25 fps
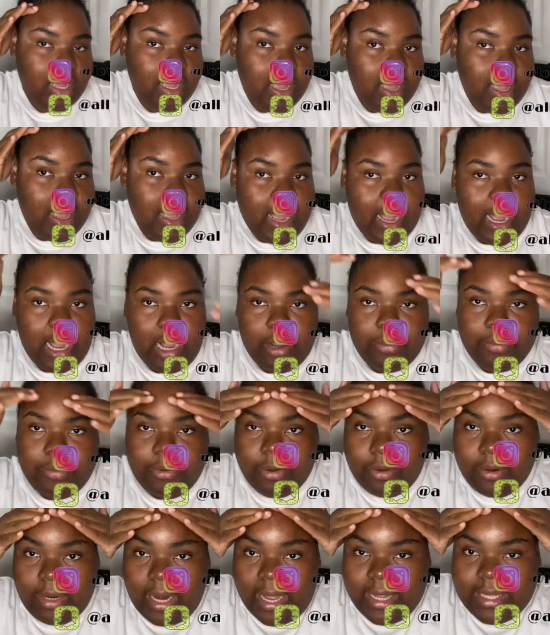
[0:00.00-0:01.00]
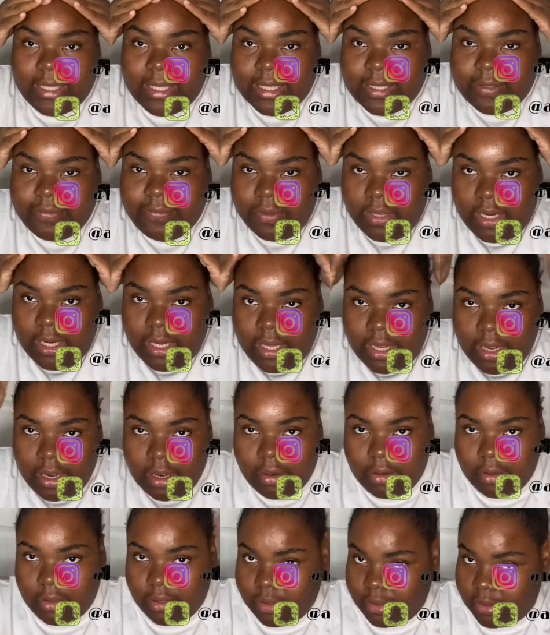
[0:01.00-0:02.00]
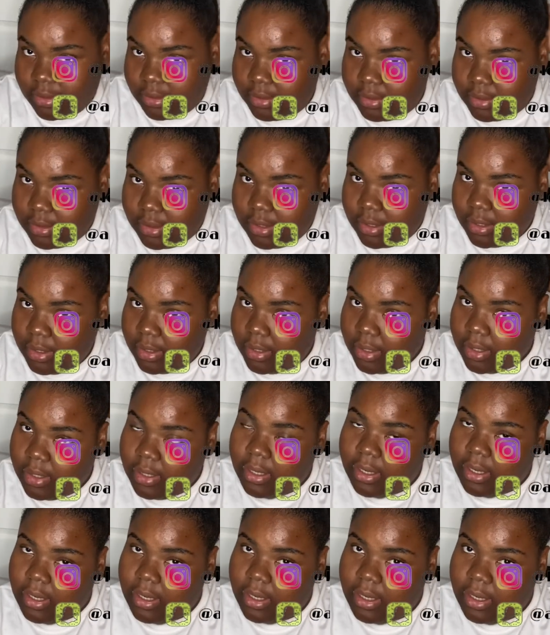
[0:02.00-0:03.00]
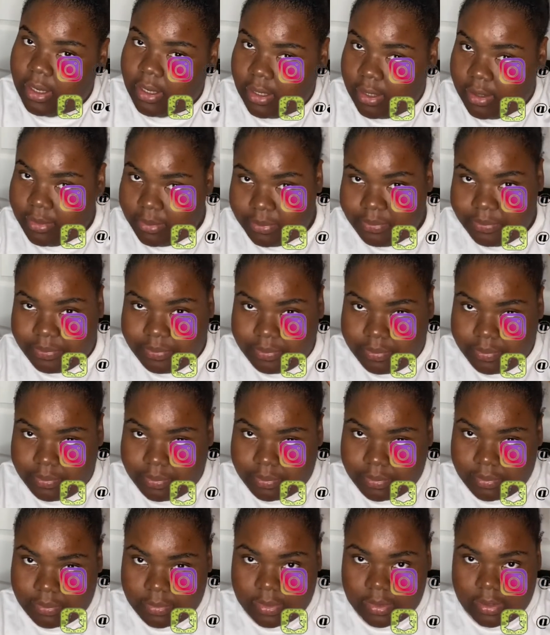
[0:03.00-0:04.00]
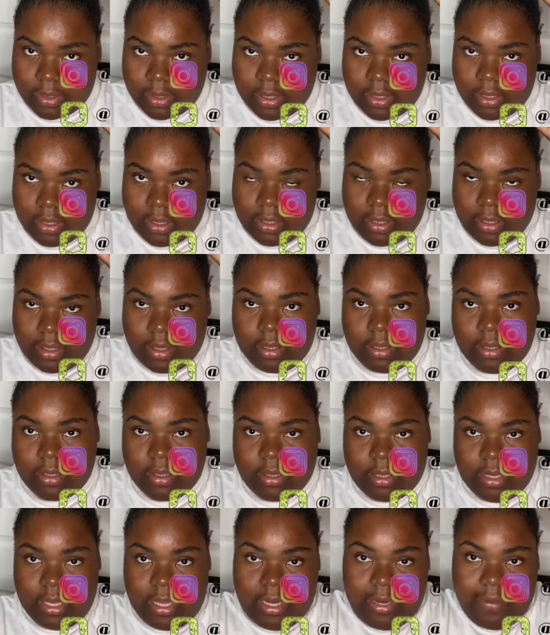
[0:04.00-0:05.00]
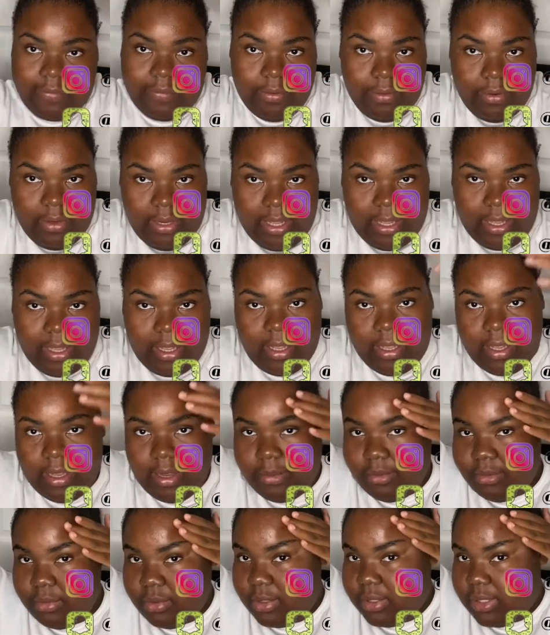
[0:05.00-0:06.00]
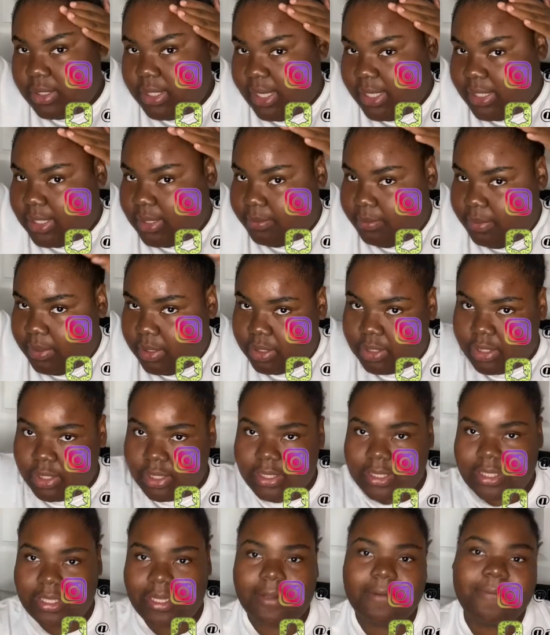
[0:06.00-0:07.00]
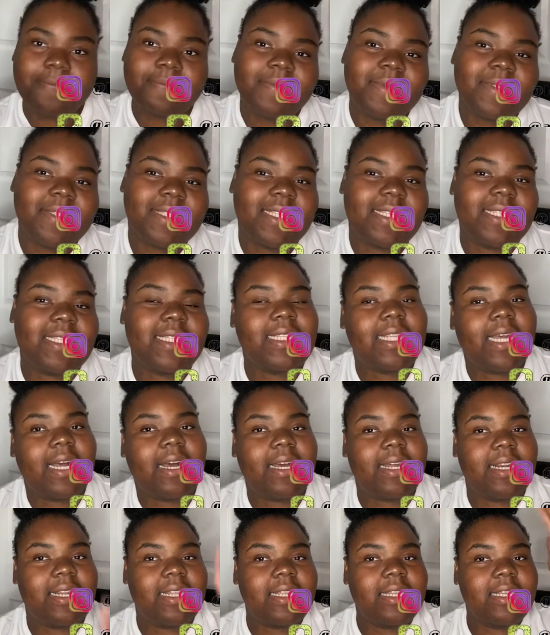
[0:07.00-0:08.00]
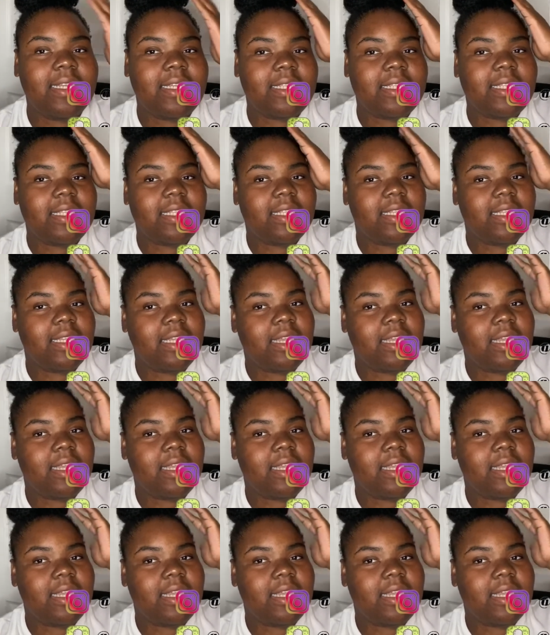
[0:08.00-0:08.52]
I hope you liked this video. And if you did, I'm gonna take some pictures. So this is how it looks. I get